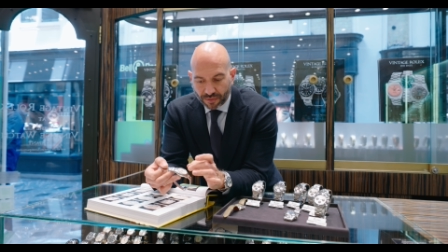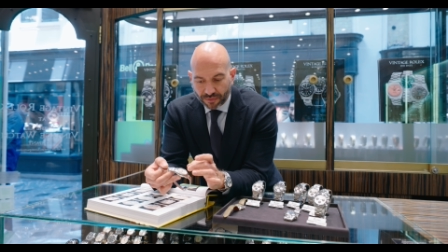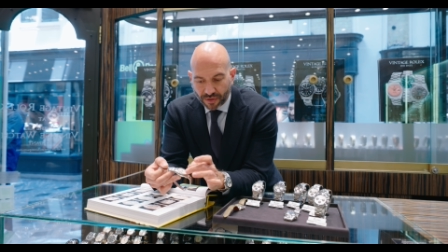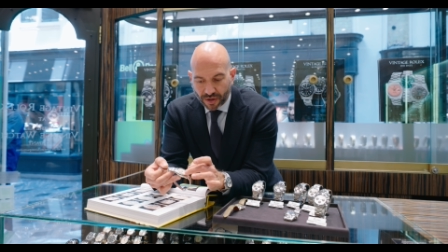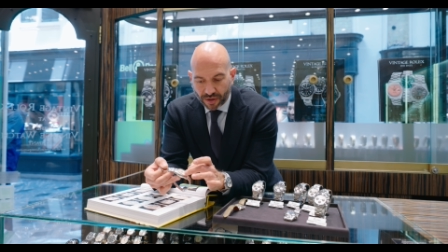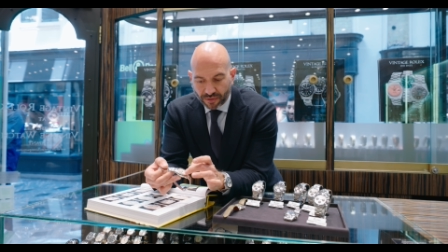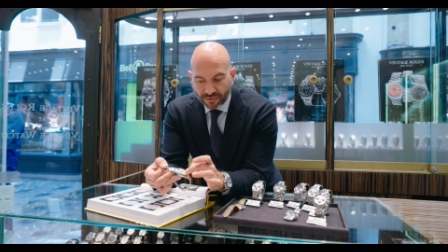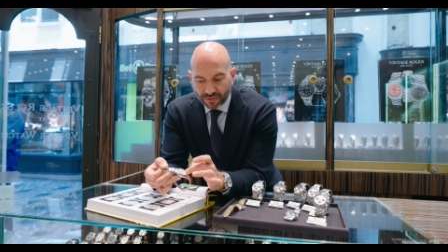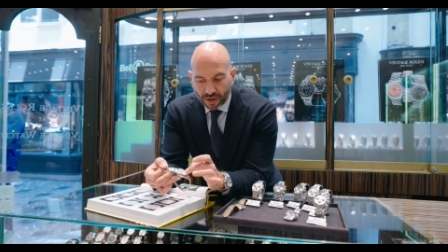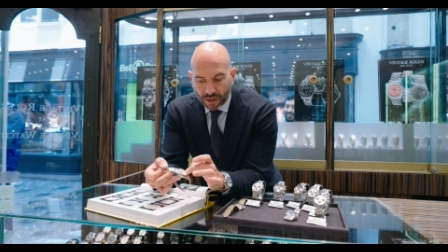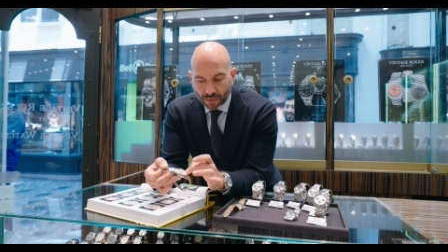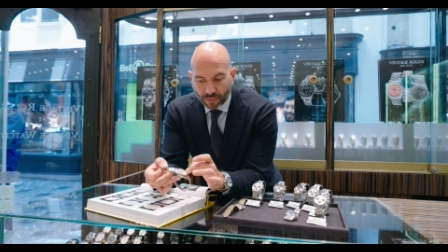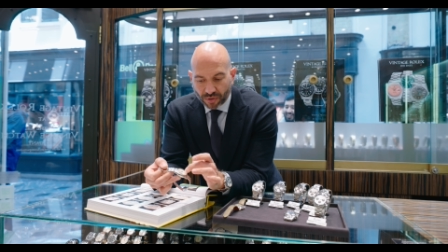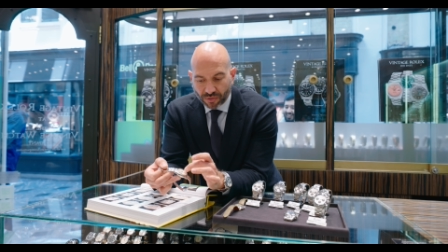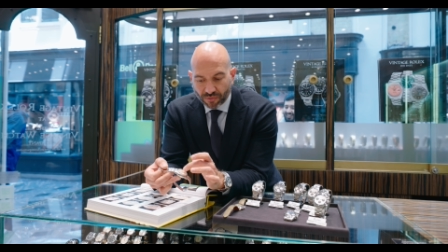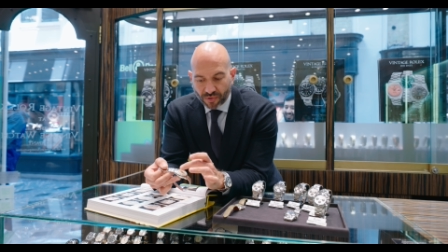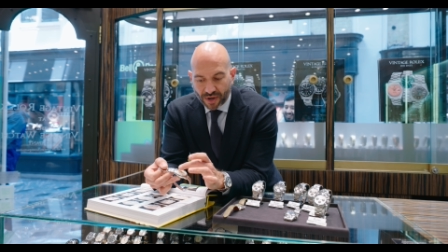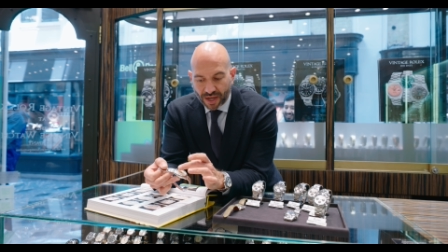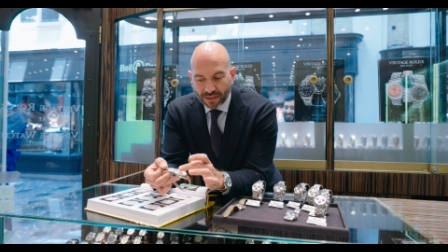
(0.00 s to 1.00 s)
Very
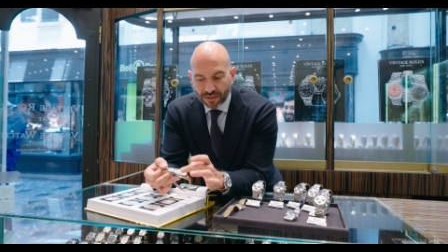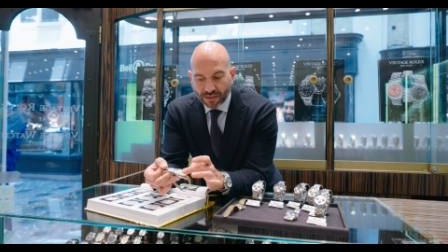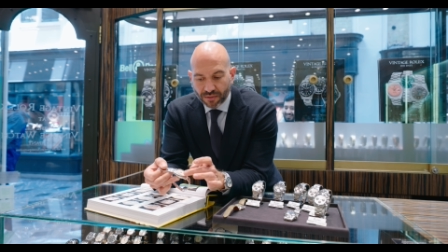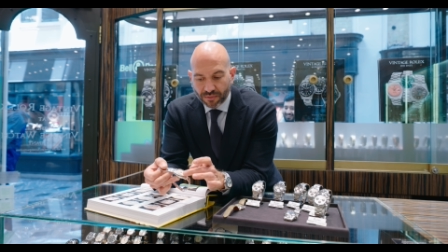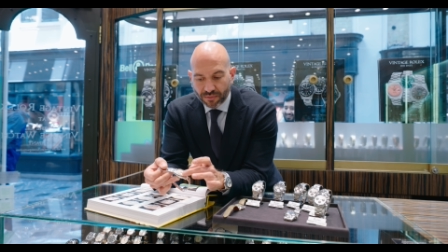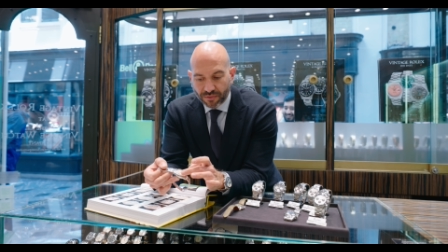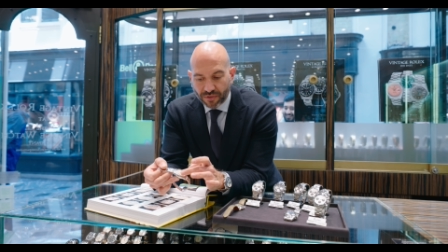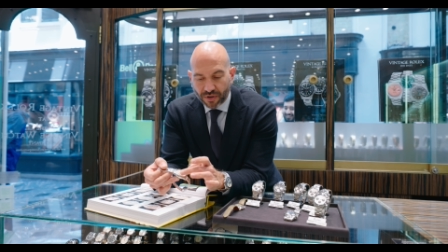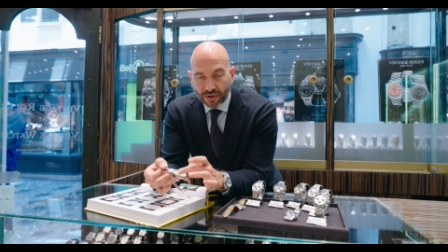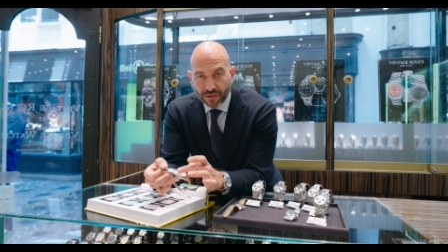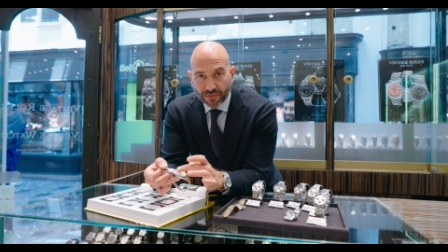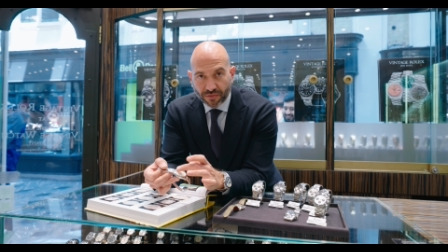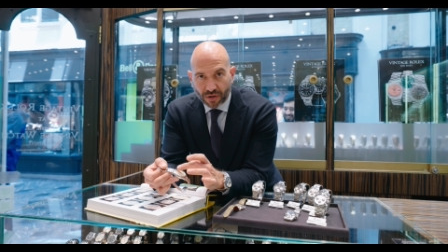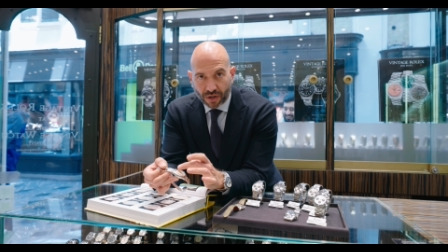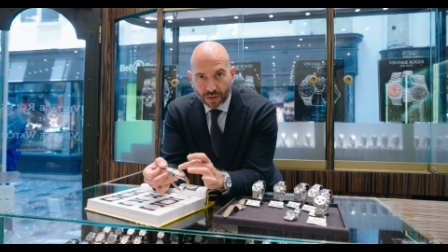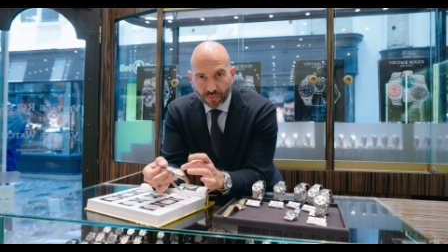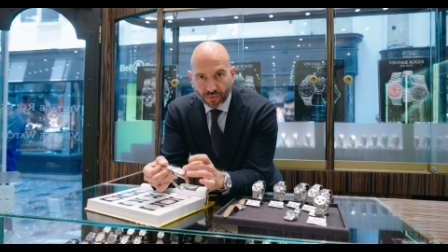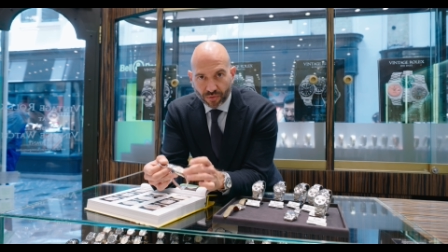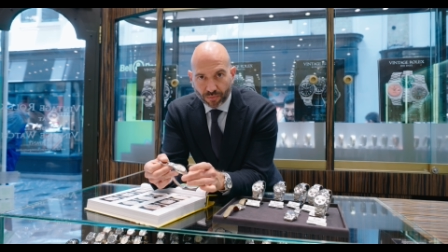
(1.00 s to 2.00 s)
vibrant red, very
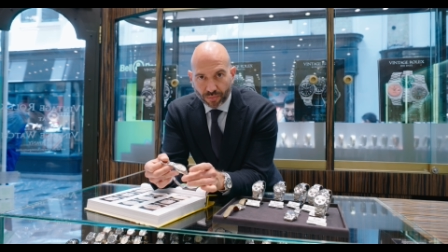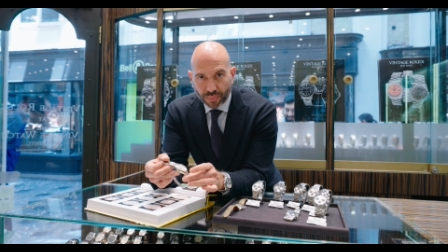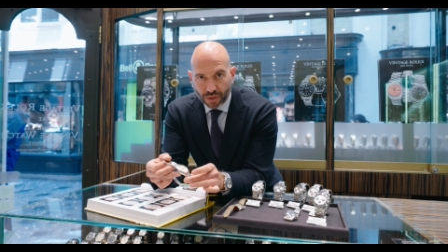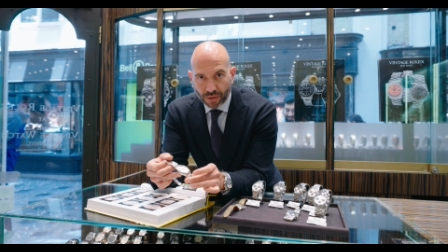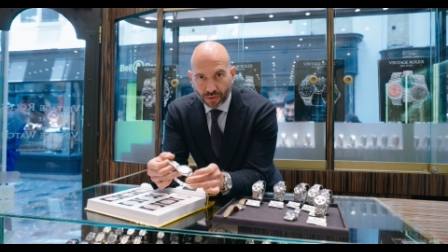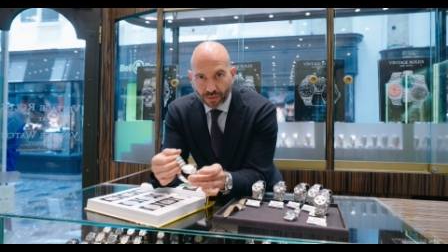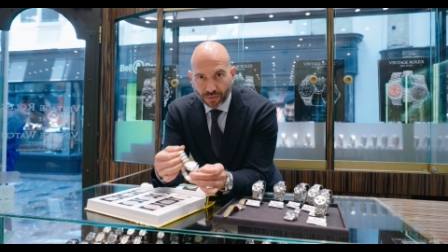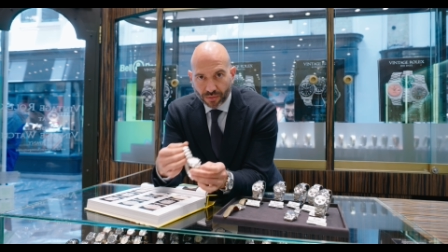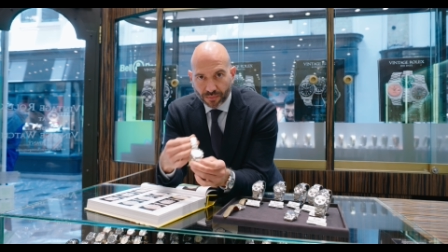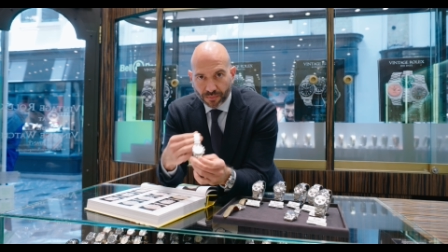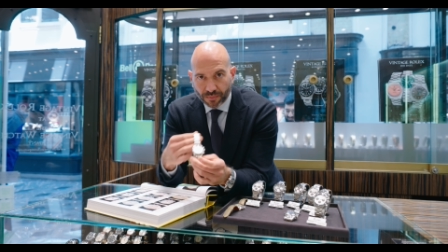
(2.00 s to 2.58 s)
vibrant blue.